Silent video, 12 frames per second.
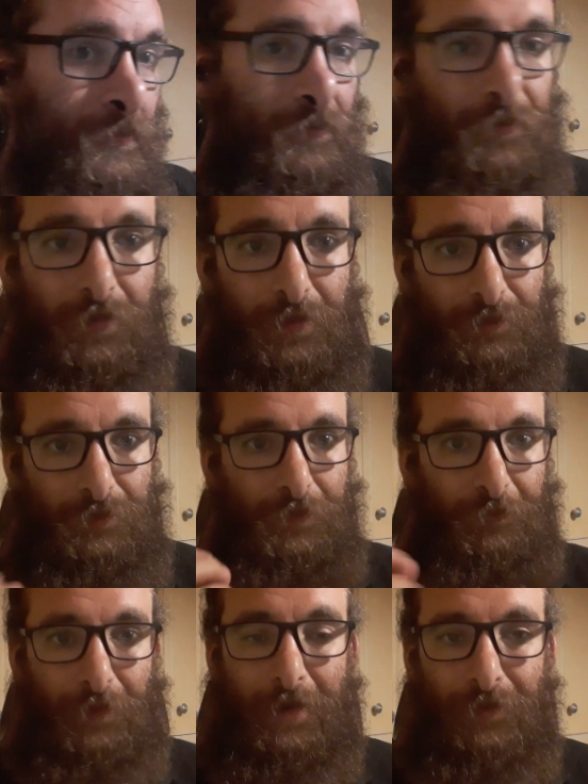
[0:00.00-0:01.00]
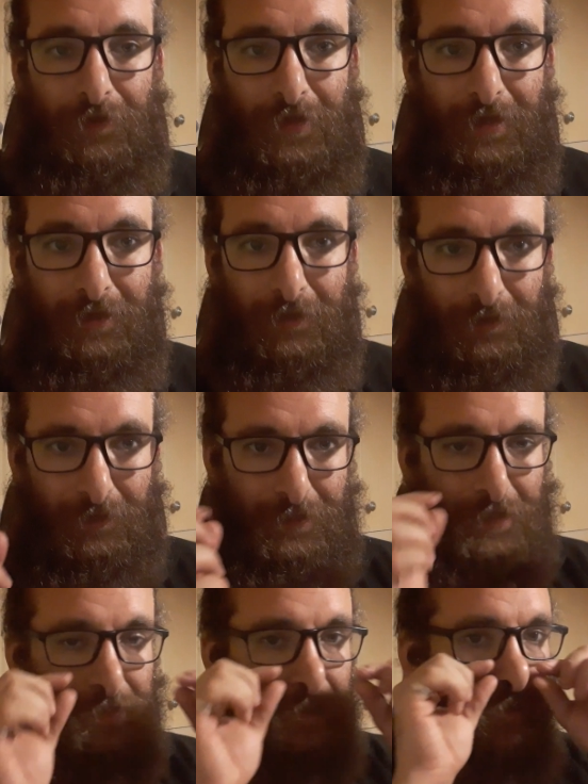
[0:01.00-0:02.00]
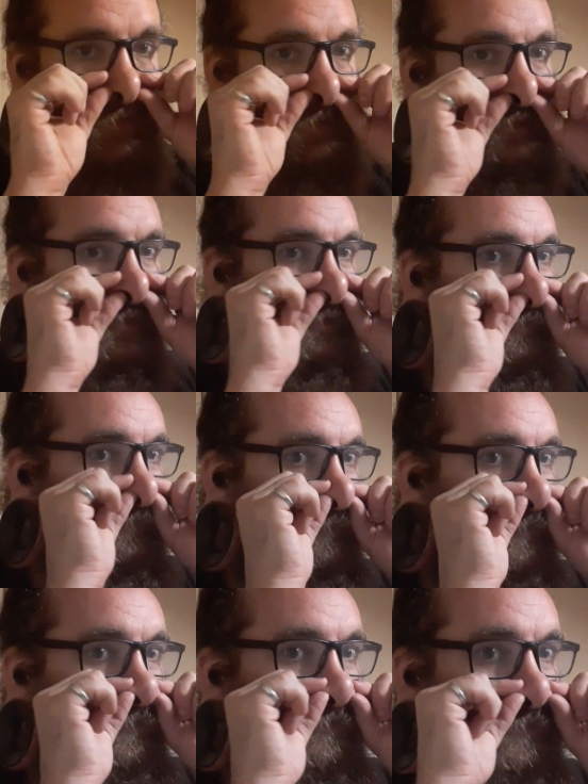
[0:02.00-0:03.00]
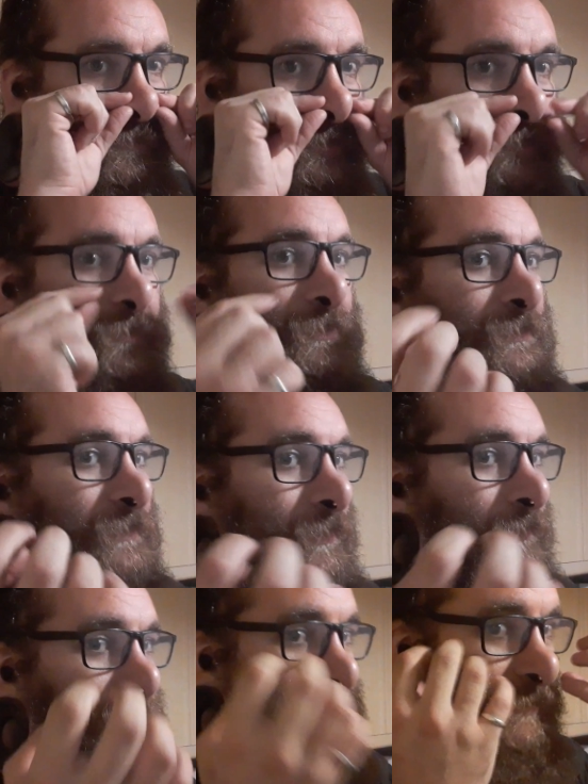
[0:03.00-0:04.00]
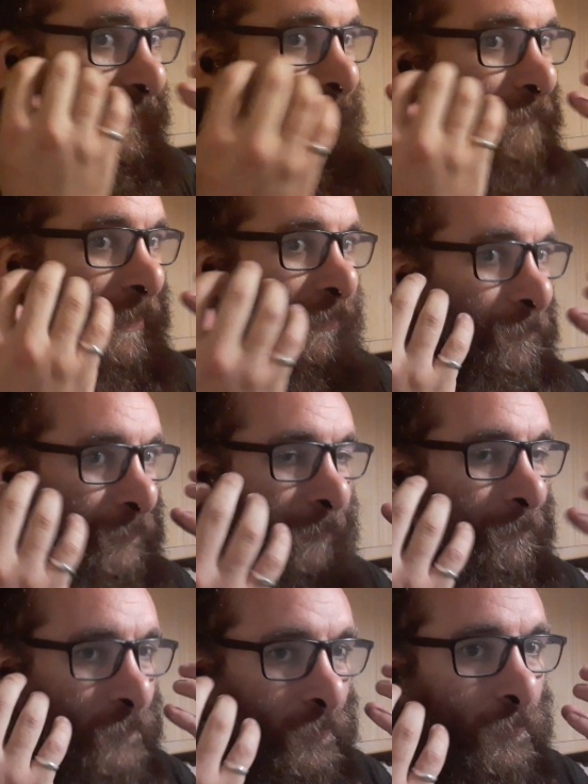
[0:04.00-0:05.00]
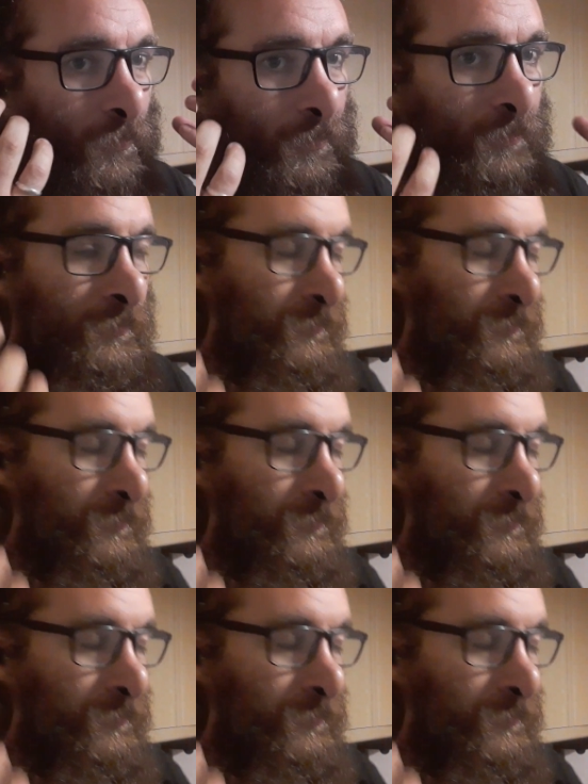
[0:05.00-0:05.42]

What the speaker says: that throughout the day is actually causing the nostril to slowly sink back a bit more.